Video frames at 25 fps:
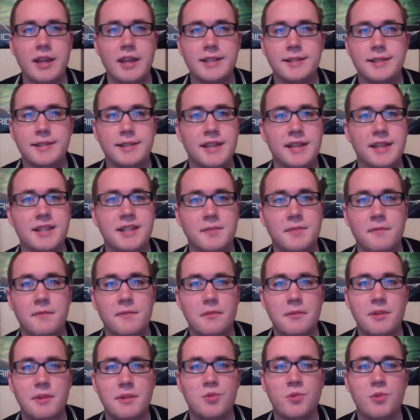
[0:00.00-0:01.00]
It's
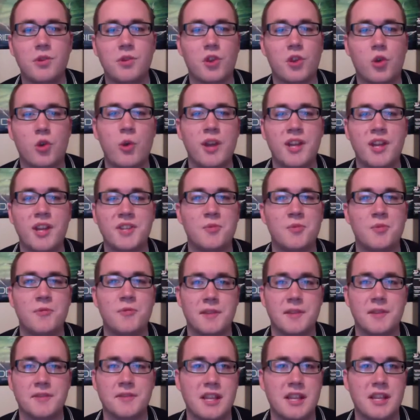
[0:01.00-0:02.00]
one of the quickest
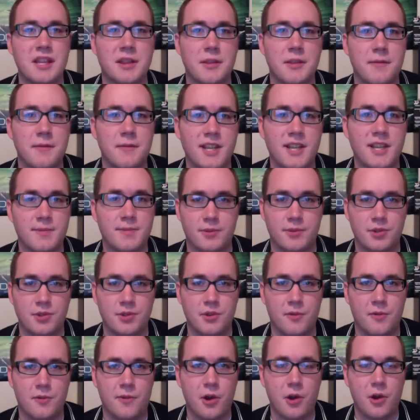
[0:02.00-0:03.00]
movies I've seen at the festival
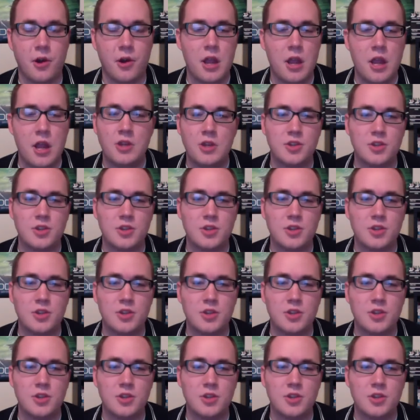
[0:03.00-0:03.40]
so far,